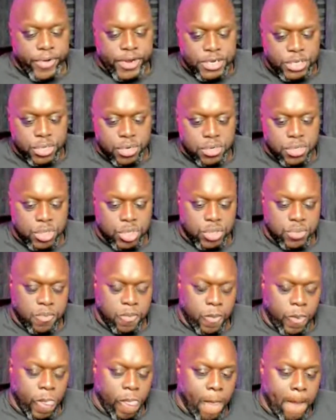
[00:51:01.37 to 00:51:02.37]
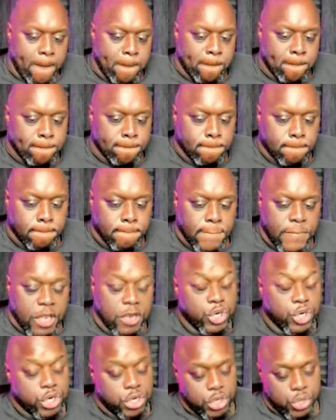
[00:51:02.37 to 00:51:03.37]
research.
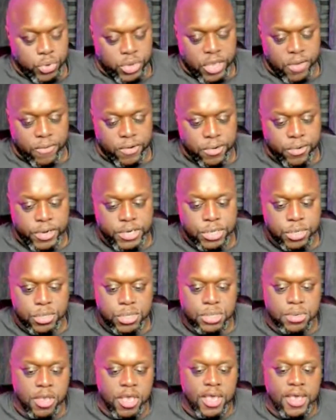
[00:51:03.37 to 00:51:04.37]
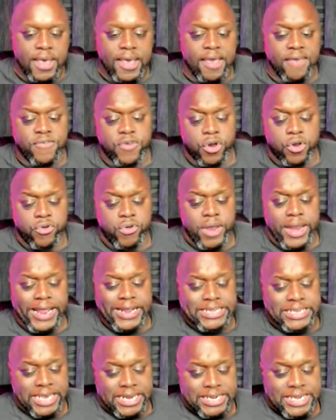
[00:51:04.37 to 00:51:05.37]
You should do keyword research. If you're
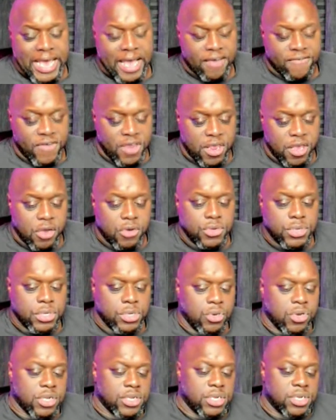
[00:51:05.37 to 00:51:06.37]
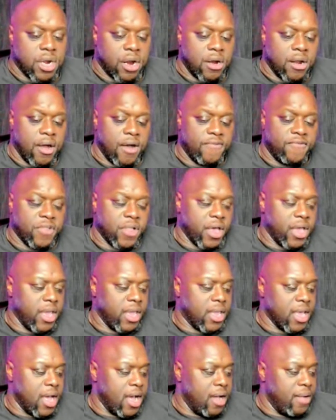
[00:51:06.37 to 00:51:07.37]
creating TikTok videos, you could start off
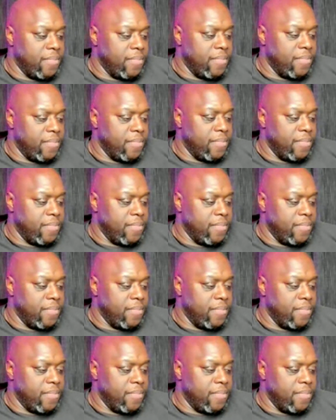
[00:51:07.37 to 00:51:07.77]
like, here